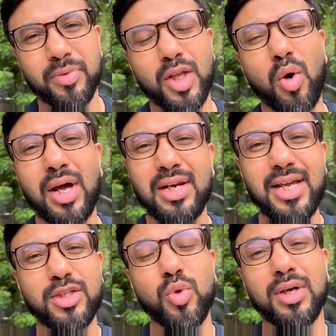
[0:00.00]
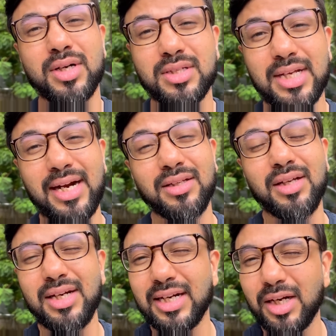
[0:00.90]
Now, unless you understand the
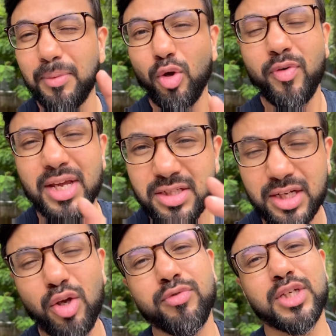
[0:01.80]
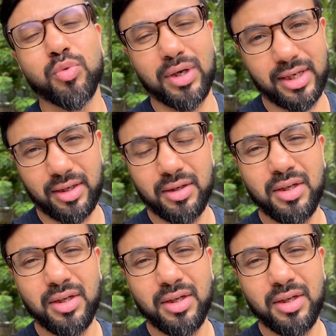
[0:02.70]
little bit of history of G20,